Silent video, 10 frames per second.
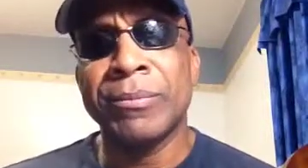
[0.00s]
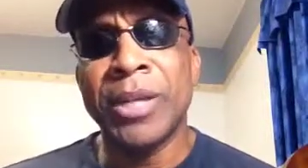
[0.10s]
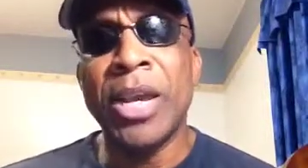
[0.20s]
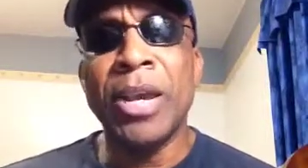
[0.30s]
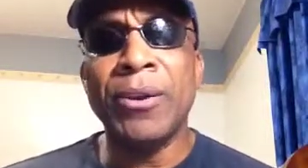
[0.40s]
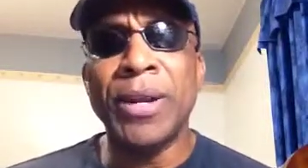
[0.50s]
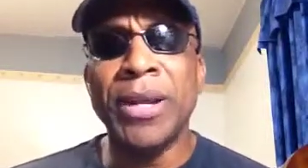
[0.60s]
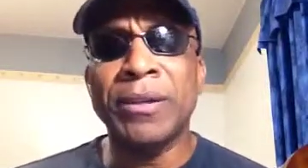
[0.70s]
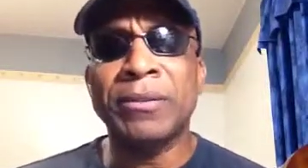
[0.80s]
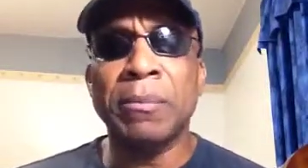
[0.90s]
Here it
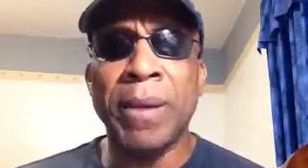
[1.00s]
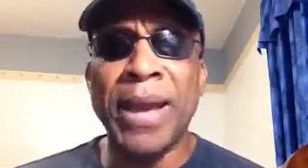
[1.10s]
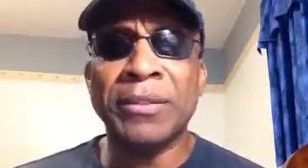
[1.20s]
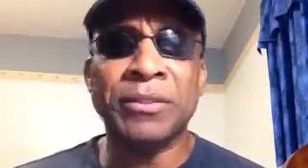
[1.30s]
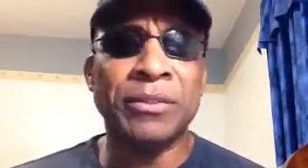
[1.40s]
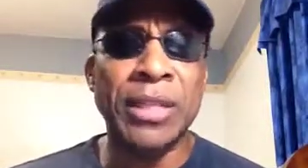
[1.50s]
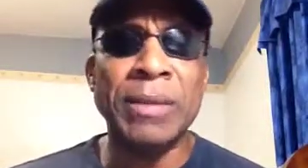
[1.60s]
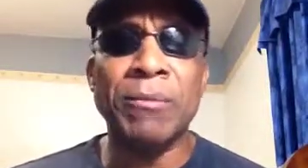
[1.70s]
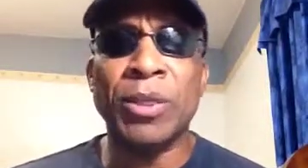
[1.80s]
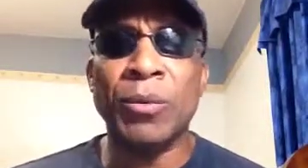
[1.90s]
is, the pastor
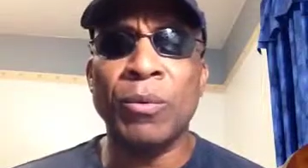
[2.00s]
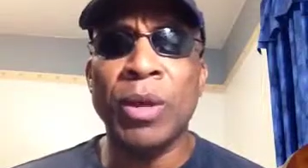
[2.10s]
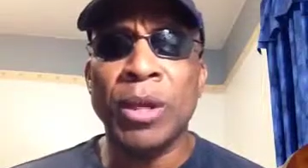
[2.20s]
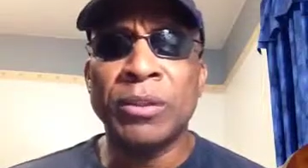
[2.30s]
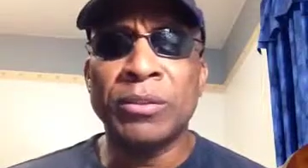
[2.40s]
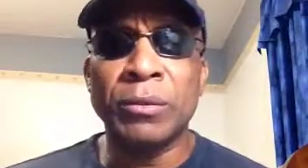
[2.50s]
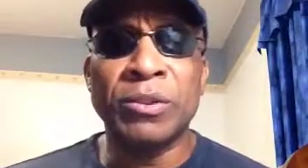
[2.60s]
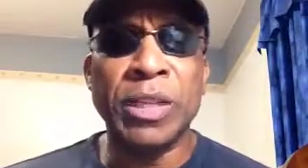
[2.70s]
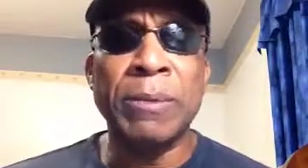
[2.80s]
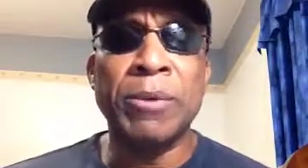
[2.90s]
sleeping with
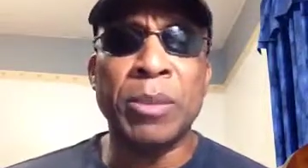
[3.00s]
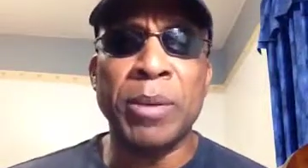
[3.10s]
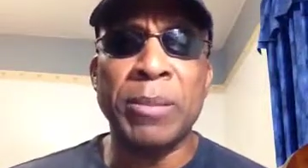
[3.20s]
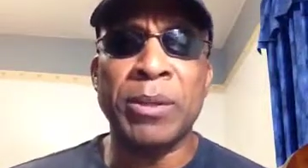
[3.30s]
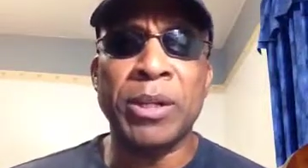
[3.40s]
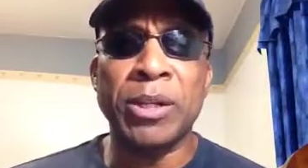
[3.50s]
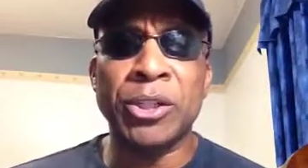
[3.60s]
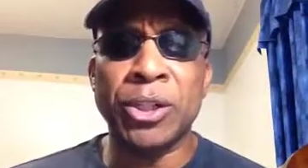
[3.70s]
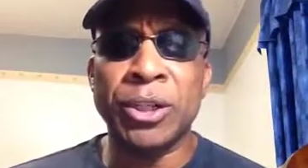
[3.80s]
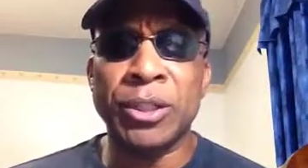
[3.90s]
the people in the
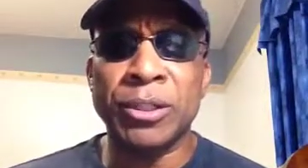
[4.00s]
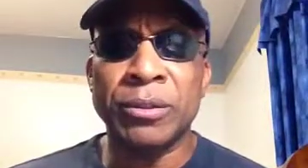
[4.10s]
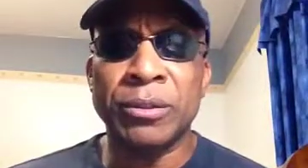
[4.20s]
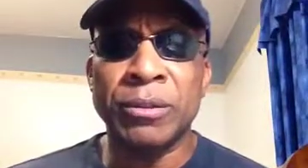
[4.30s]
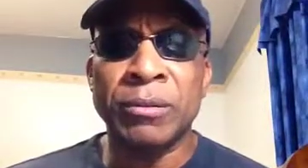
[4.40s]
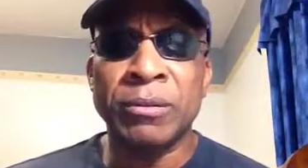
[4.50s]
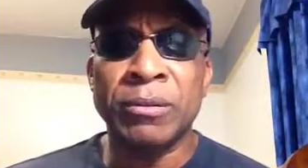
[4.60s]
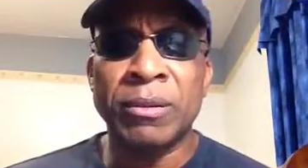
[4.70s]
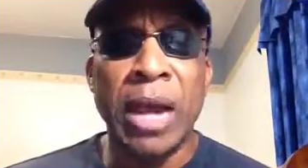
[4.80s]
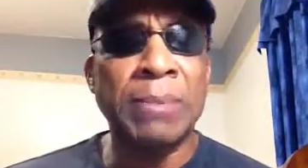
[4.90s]
church.
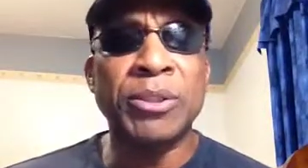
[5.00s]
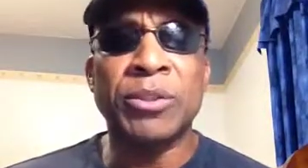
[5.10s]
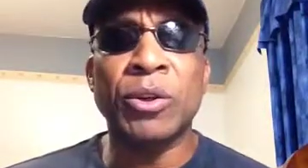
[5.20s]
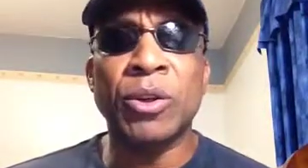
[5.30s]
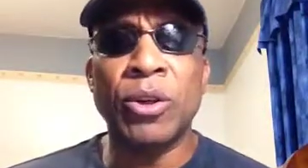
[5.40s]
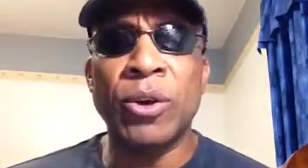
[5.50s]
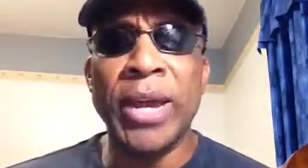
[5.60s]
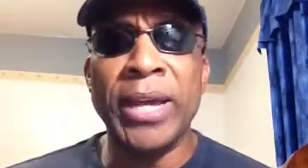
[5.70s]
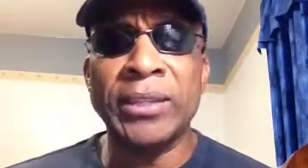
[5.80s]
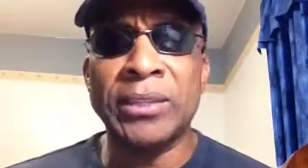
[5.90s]
I'm just going to go
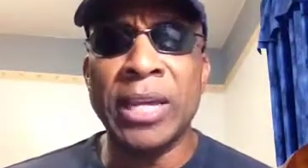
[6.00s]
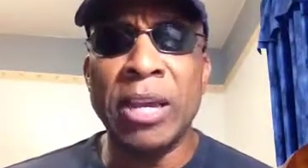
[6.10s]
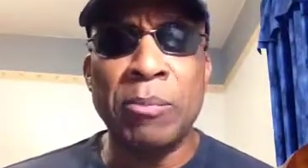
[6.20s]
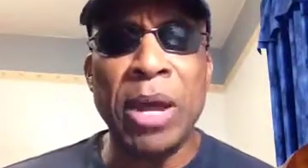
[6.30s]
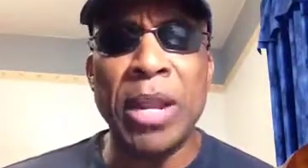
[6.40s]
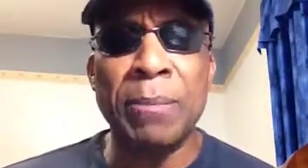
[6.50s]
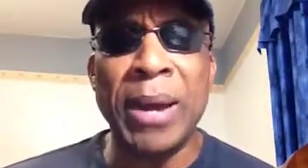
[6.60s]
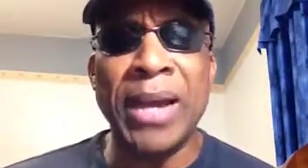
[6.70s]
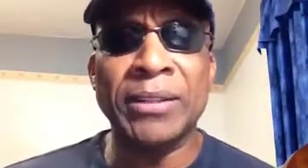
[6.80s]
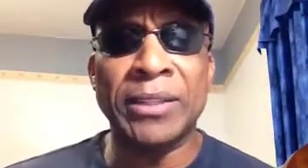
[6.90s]
ahead and say, probably
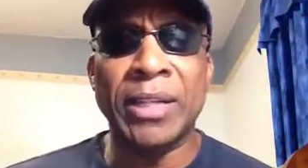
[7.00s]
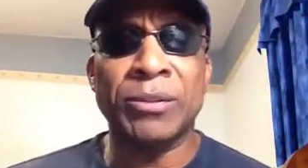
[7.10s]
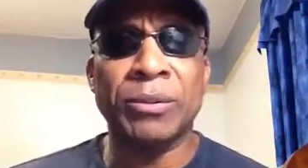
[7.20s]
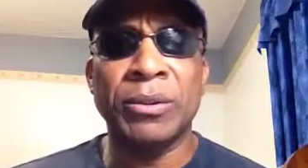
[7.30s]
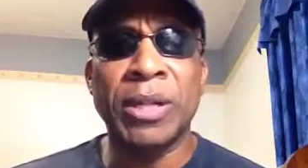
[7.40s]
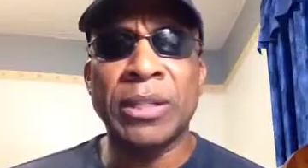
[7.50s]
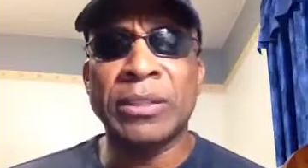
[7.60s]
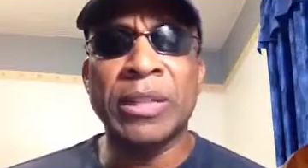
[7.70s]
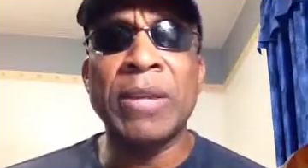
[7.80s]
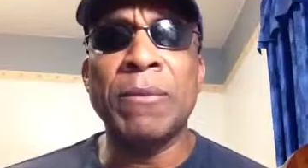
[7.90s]
bisexual.
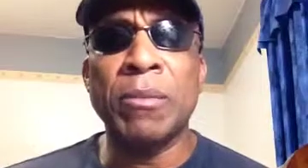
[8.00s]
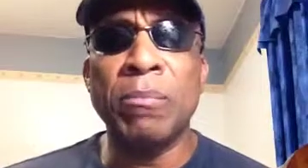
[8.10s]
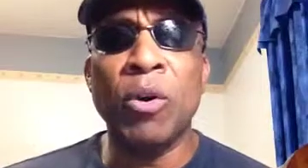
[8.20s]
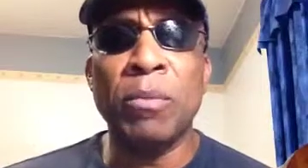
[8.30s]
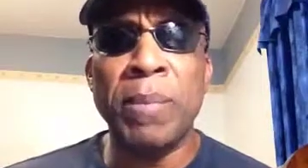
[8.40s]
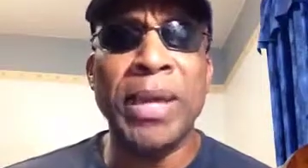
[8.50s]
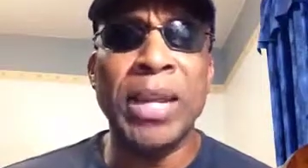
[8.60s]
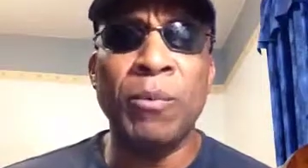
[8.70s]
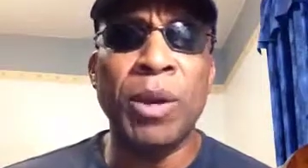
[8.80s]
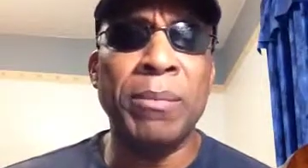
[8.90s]
Sleeping with both men
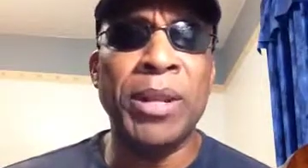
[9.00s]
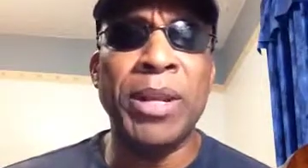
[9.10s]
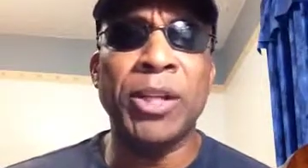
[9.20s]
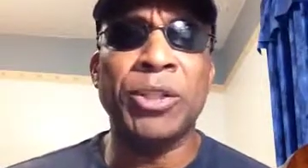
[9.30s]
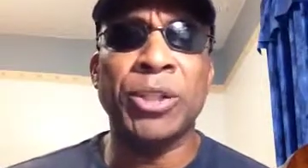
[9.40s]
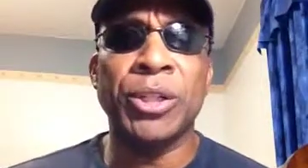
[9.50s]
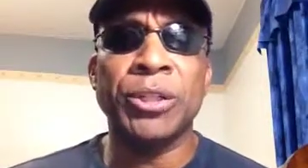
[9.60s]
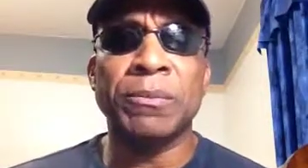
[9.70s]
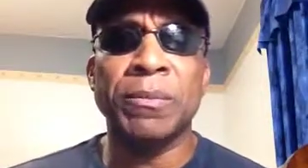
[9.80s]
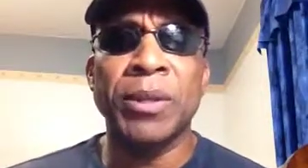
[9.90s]
and women in the
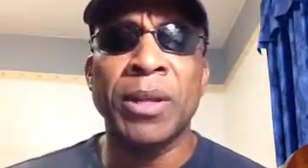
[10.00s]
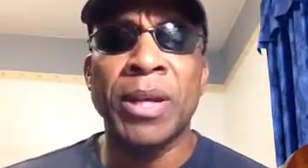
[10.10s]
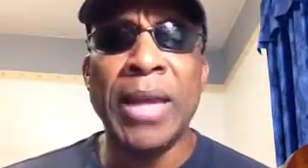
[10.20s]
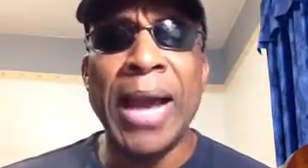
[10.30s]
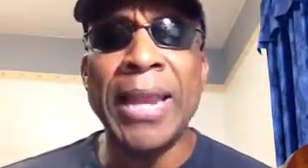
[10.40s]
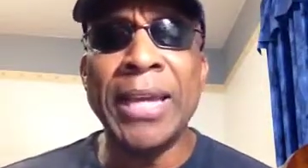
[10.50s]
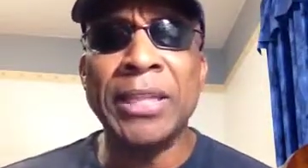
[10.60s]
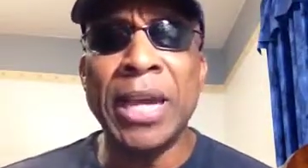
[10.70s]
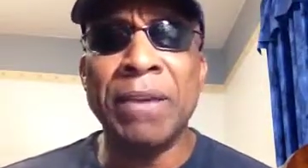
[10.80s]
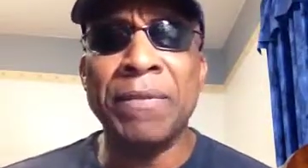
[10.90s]
church, got
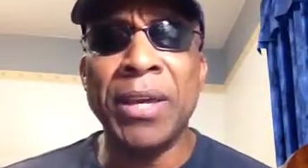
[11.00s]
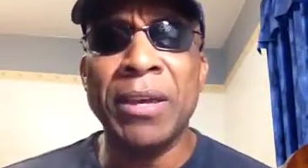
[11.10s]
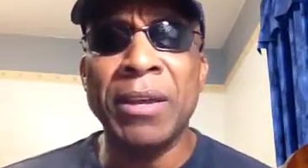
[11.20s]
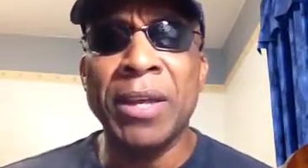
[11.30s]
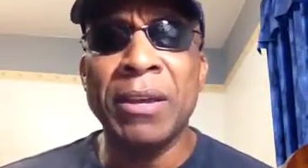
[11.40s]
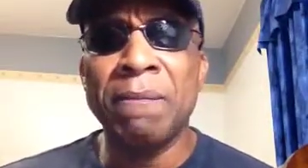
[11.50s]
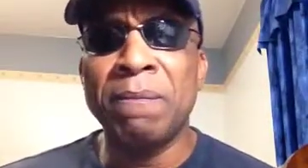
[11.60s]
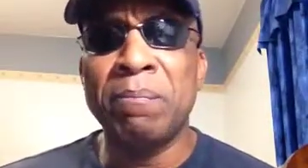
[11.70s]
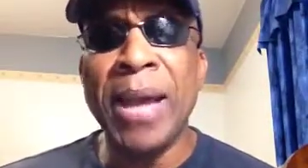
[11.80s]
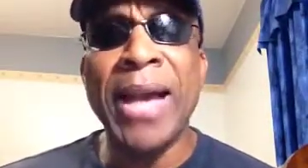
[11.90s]
HIV,
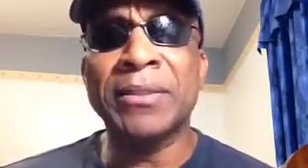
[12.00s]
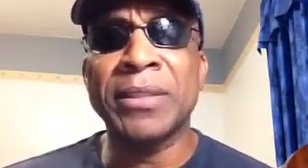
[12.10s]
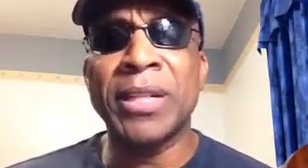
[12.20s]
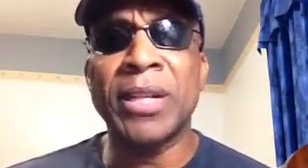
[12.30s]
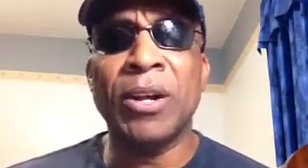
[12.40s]
passing it